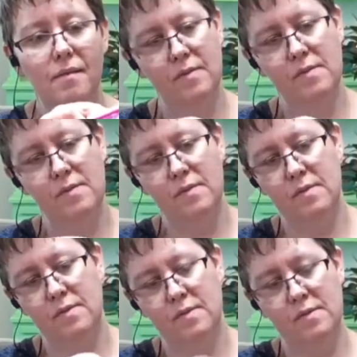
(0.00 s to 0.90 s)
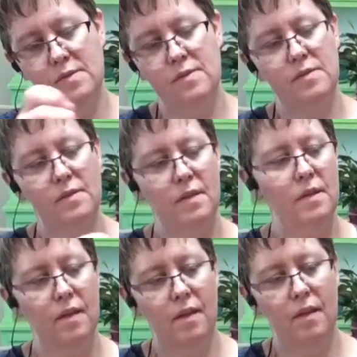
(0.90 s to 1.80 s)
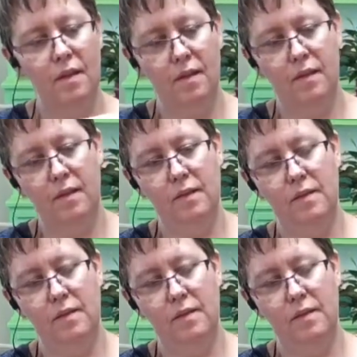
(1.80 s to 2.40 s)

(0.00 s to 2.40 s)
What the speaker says: Nothing is said.